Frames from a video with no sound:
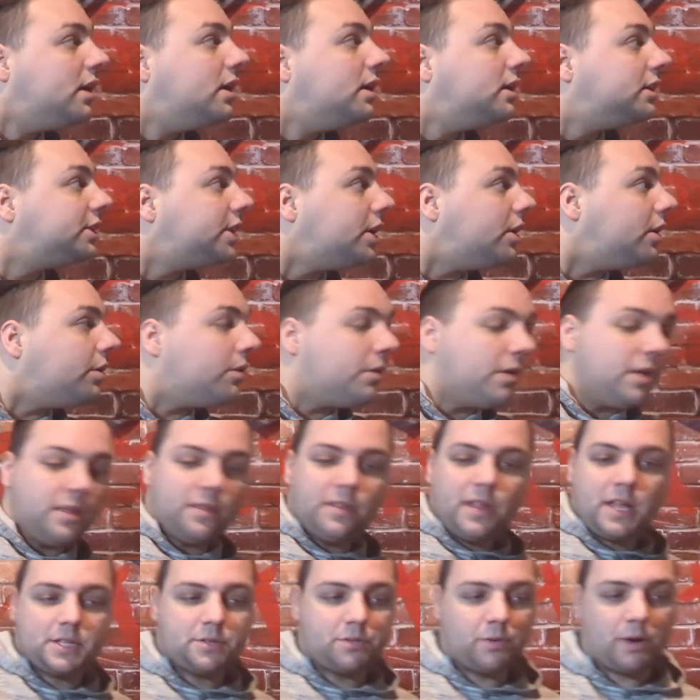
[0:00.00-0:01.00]
So
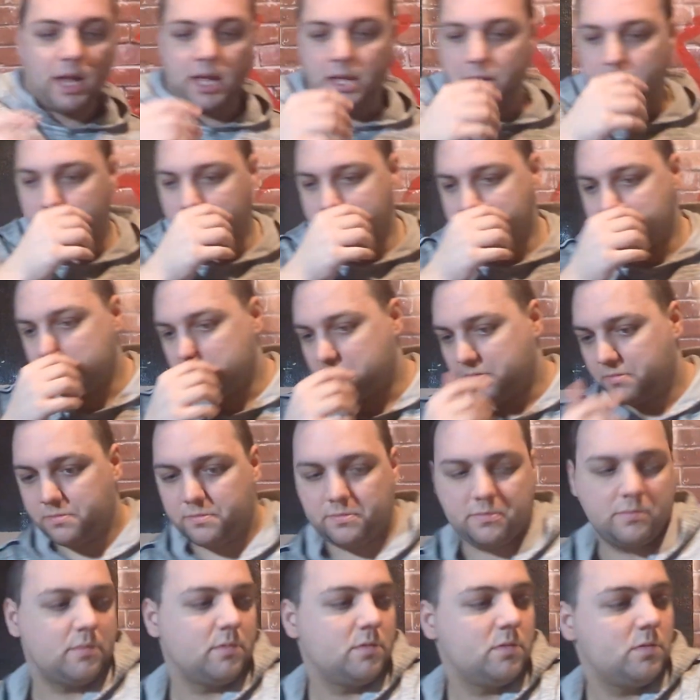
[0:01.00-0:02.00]
that's what I use
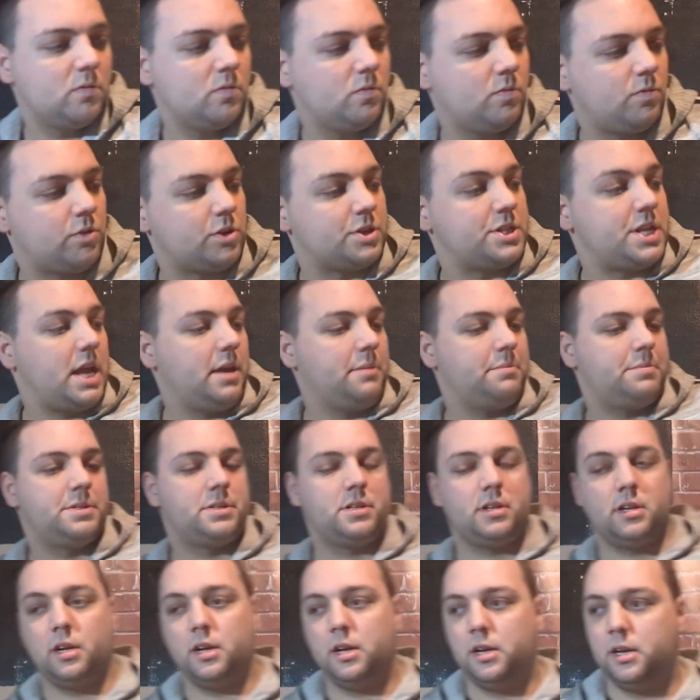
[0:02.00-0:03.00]
for
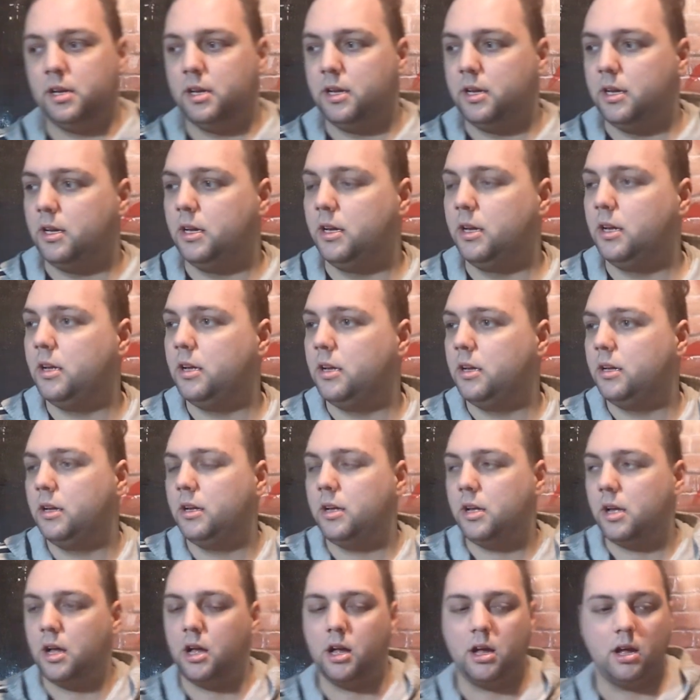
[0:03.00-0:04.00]
tapes.
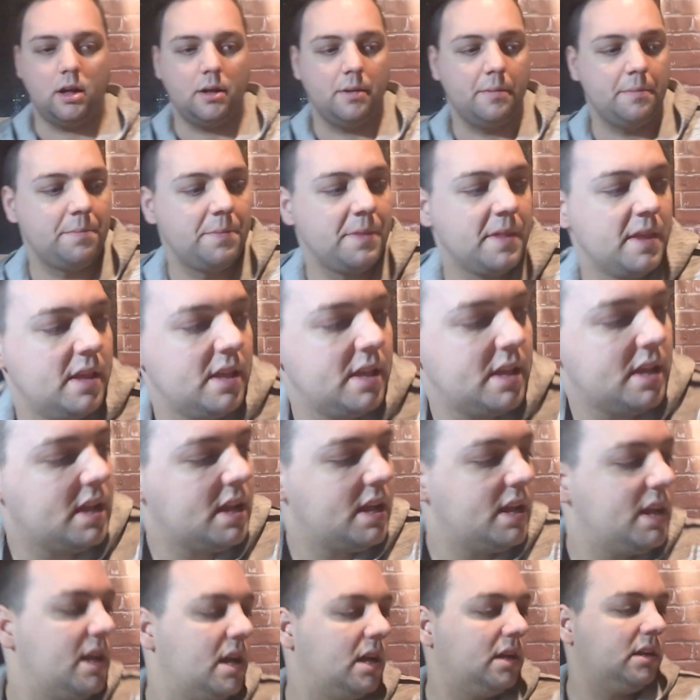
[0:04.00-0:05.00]
I
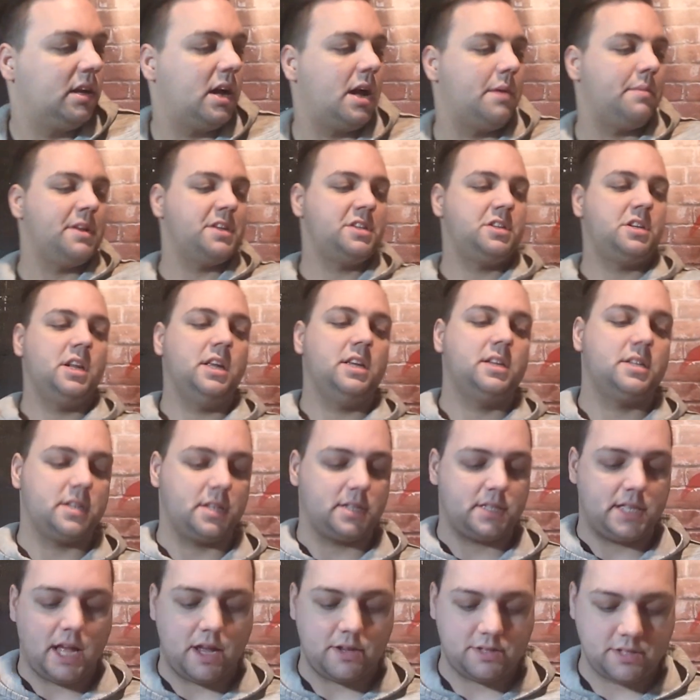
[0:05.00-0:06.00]
mentioned
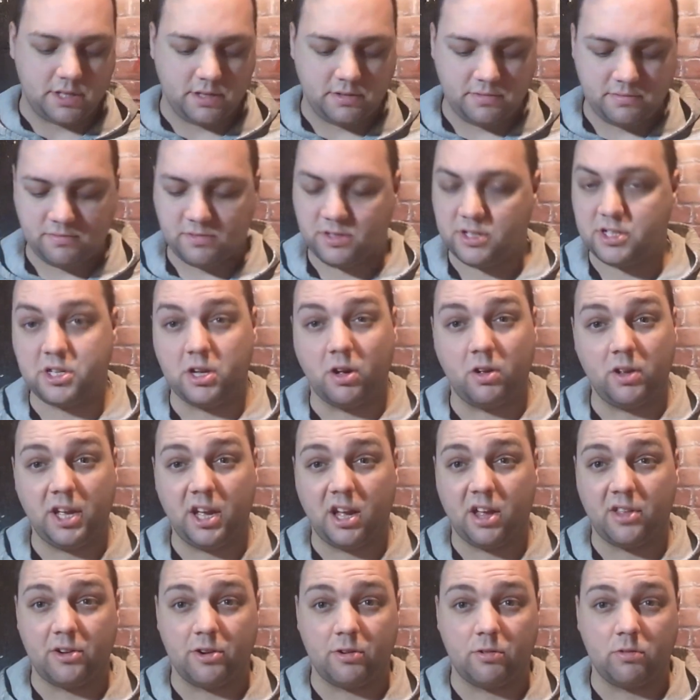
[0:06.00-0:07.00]
E6000. It's the
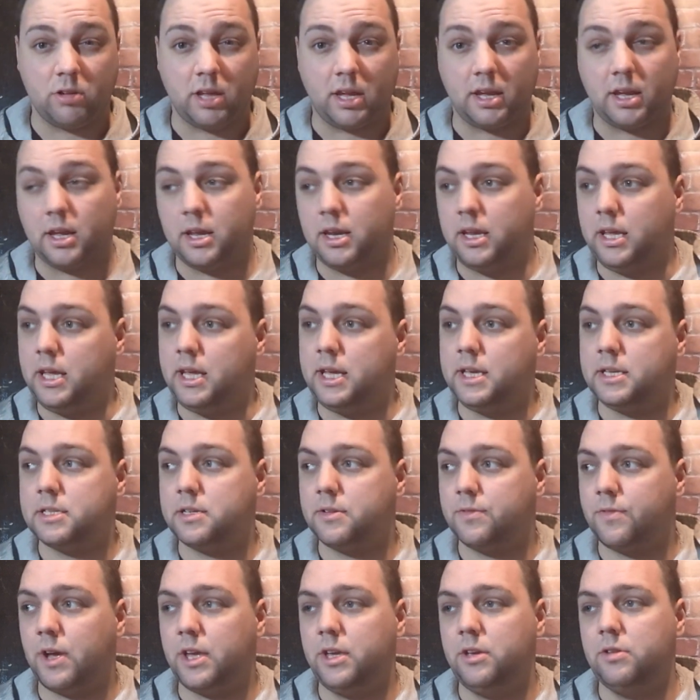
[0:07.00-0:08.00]
only other like
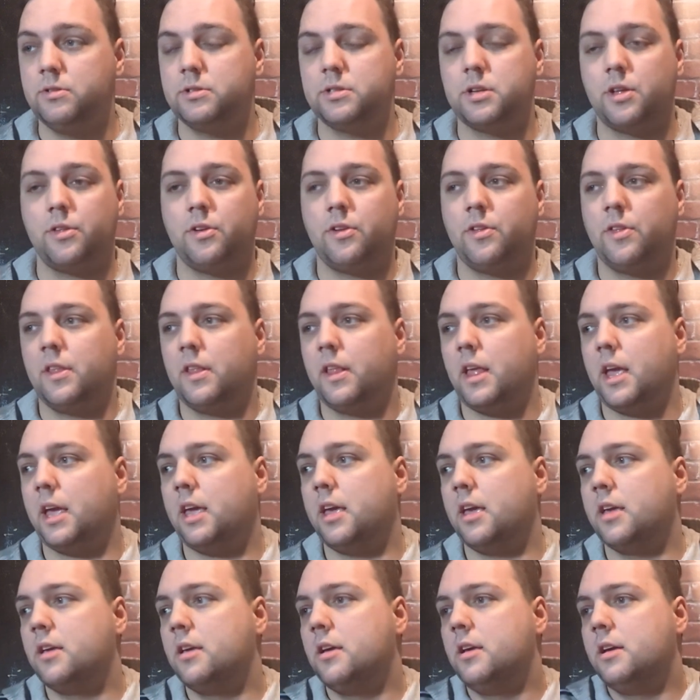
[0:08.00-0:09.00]
adhesive I use other than
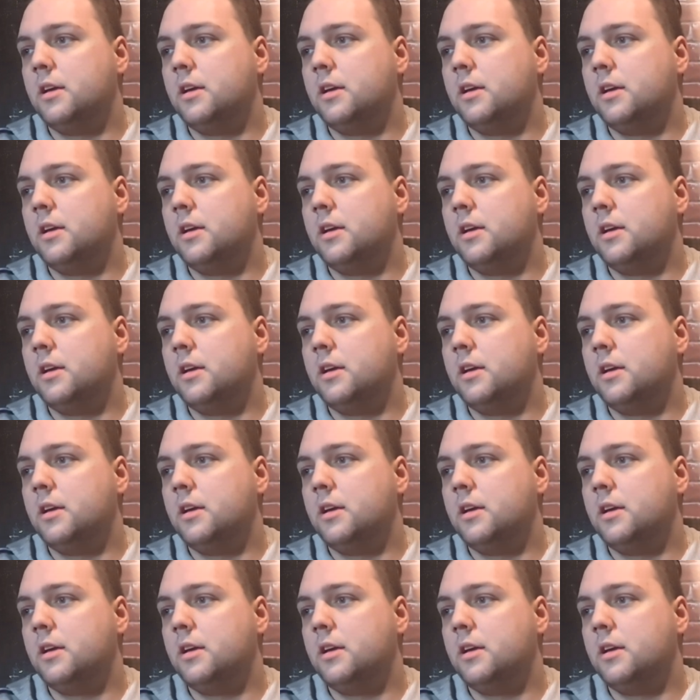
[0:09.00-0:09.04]
like